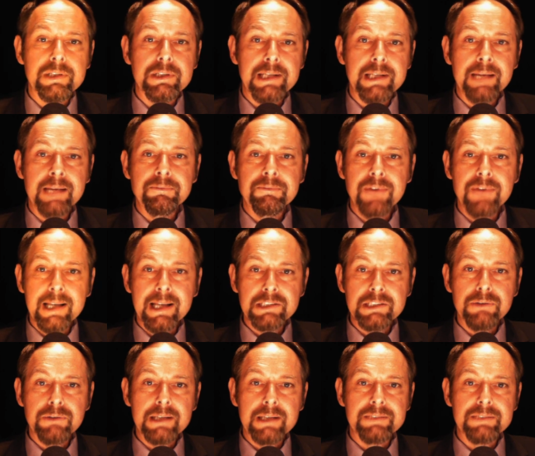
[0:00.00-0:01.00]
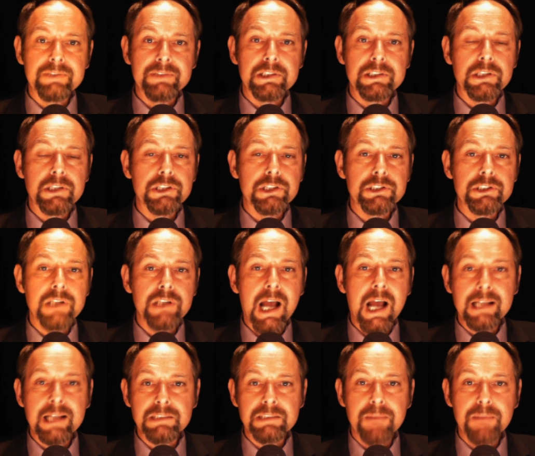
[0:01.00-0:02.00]
of the team for interactive discussion
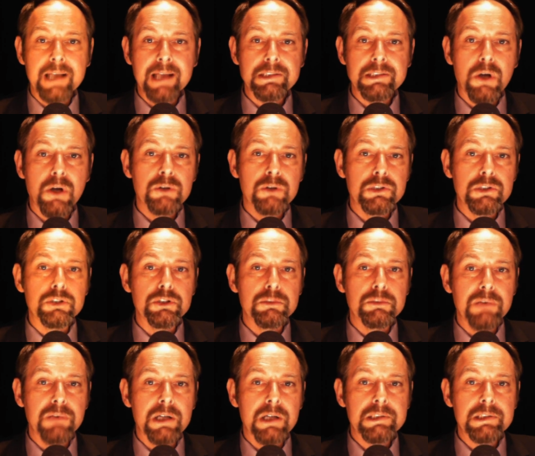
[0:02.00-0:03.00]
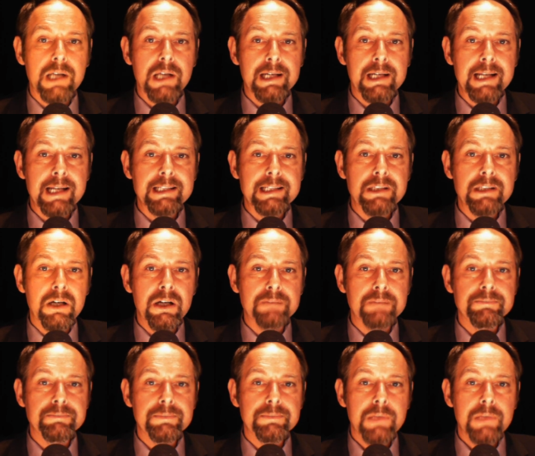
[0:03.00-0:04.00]
and debate on Google Plus at any
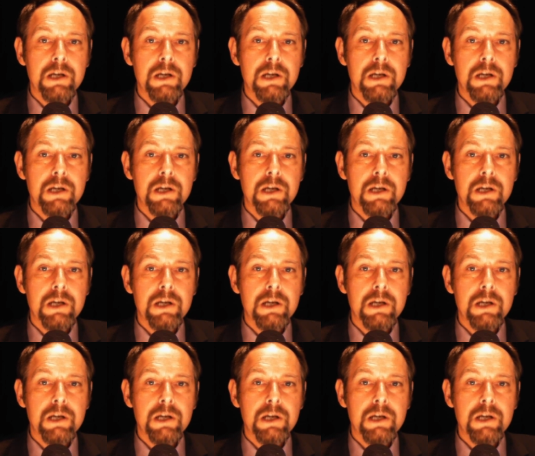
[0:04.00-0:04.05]
time.